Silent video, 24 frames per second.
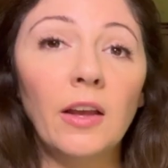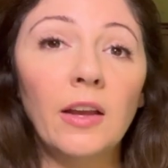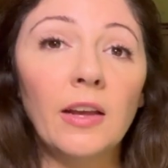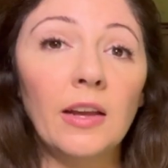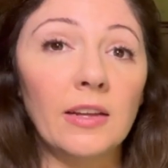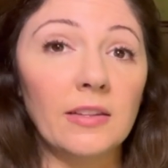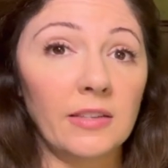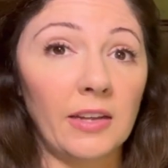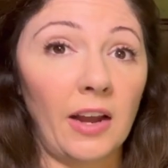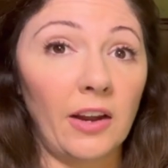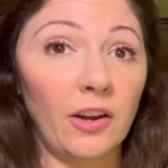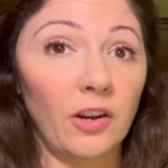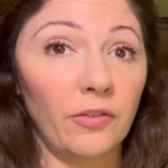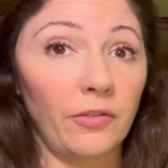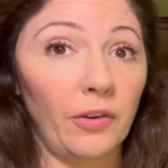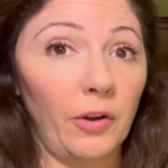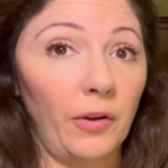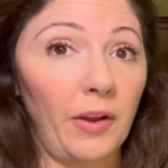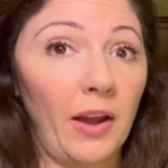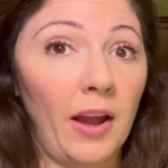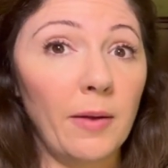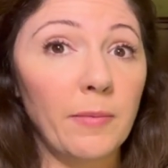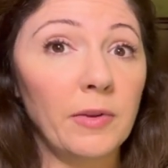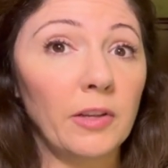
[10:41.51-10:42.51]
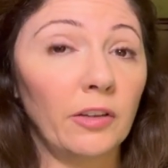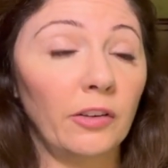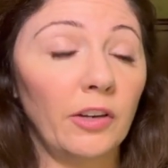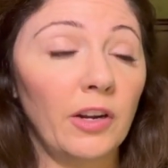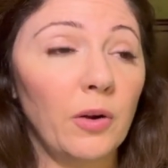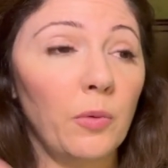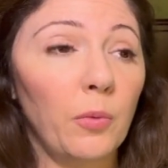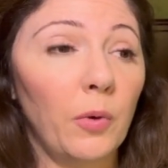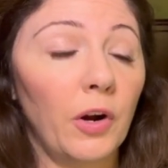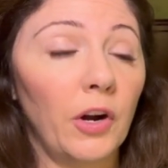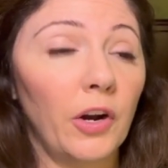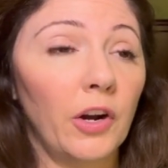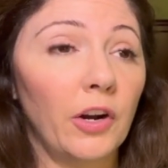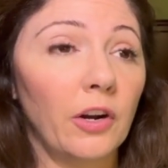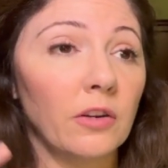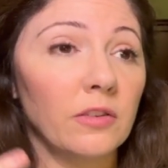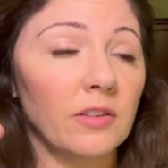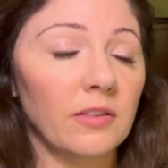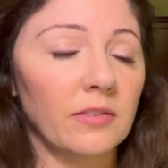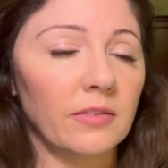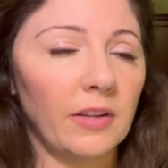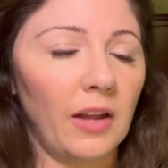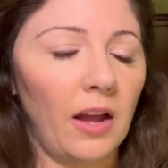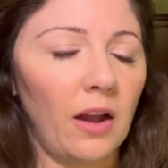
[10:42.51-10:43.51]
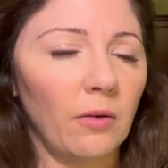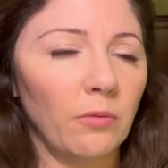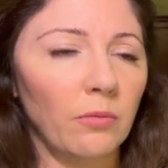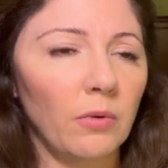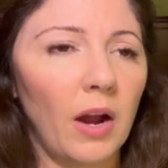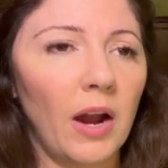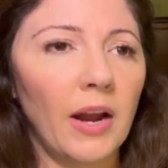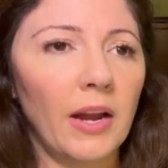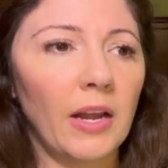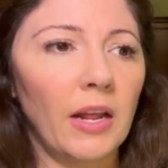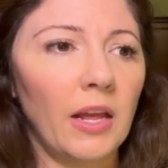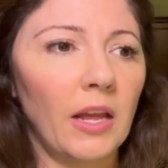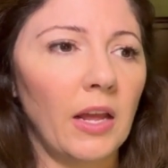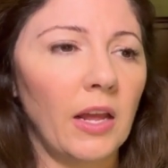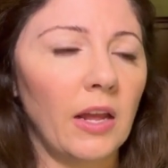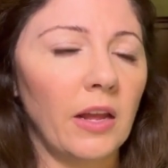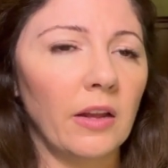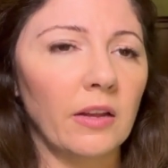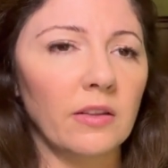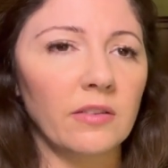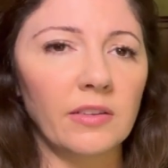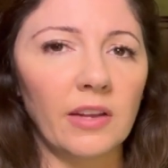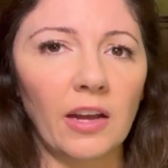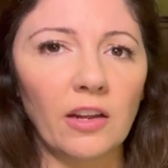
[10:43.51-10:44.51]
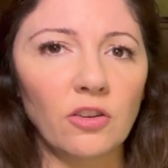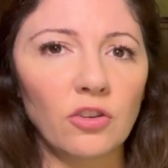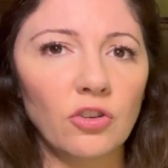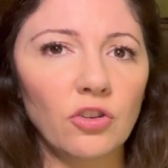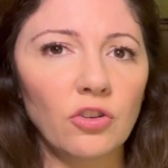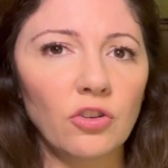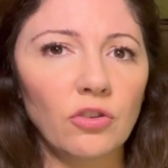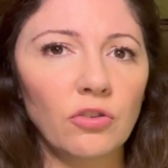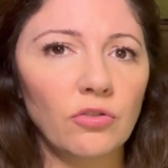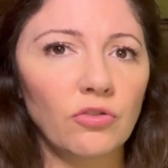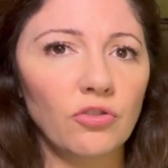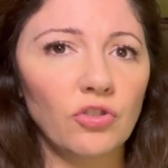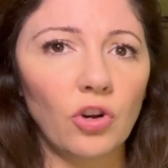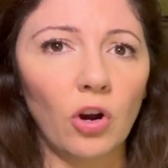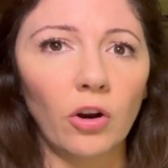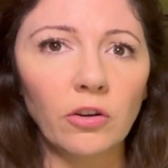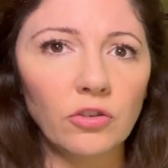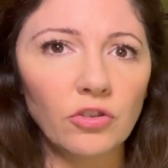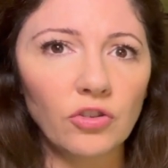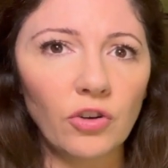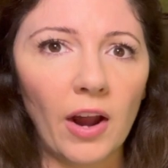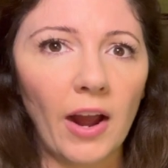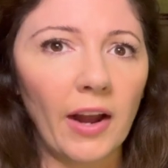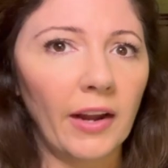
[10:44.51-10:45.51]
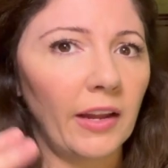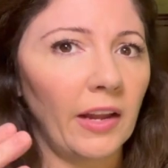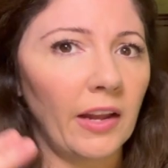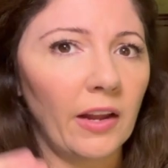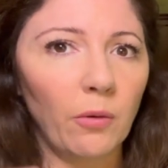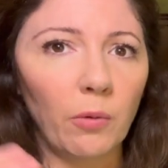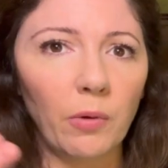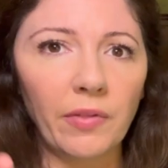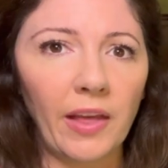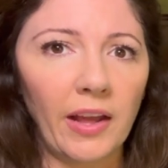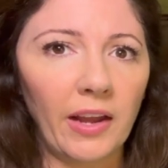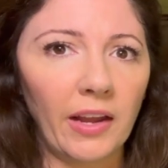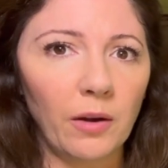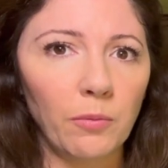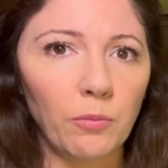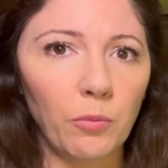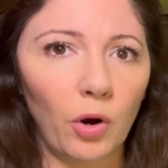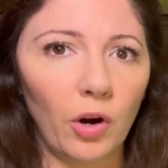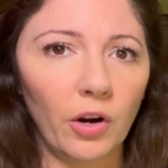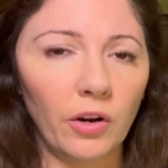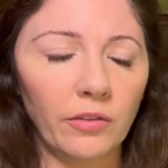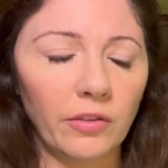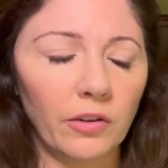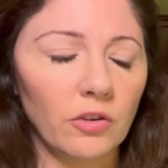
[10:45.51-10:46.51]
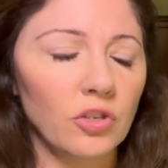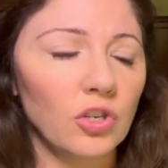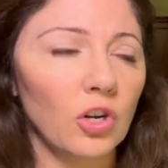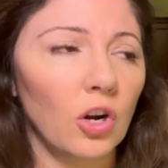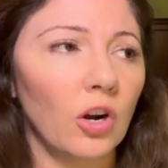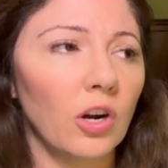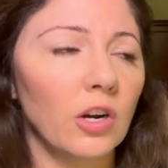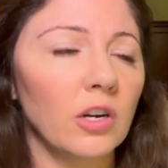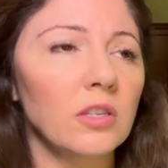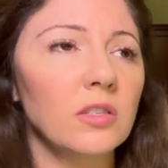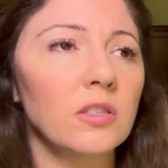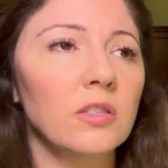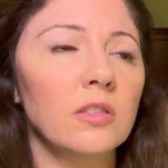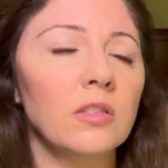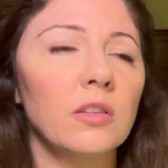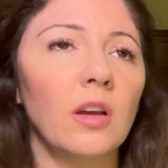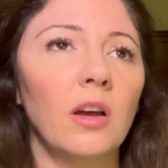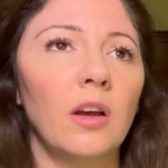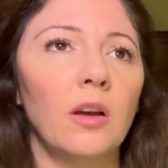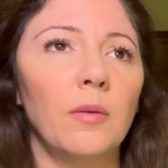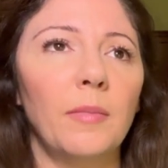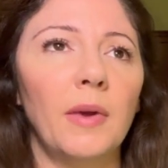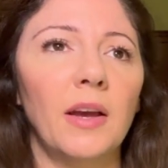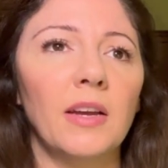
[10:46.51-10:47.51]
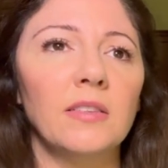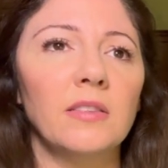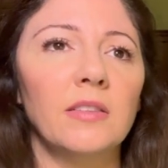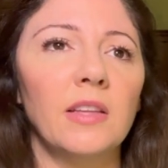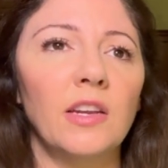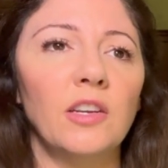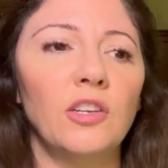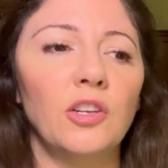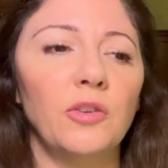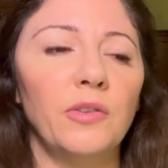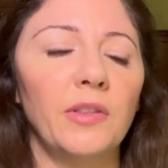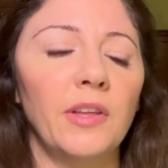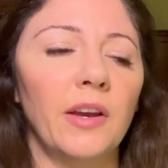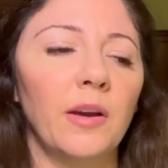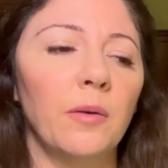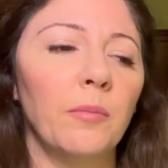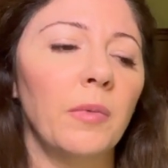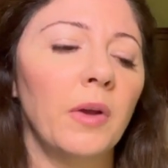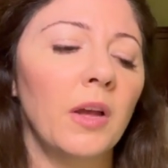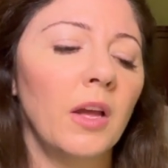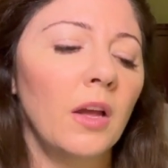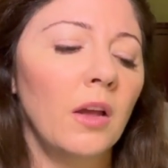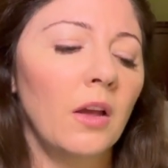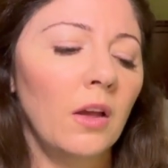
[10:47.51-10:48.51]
It's got your vocabulary words, it's got writing, it's got chart tracking where they can mark their charts um, as they do them.